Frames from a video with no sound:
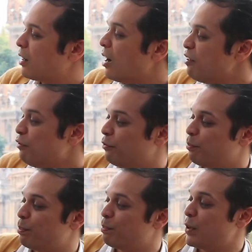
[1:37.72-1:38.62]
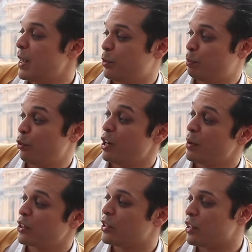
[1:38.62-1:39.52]
Clive keeps pretty
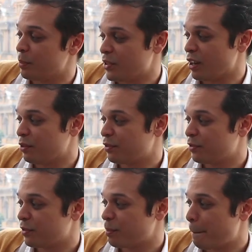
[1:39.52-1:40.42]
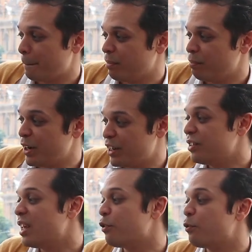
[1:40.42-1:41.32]
much to himself, but he
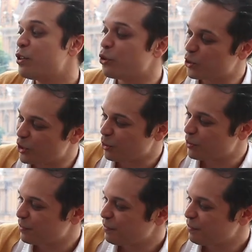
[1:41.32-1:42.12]
does have a friend or two.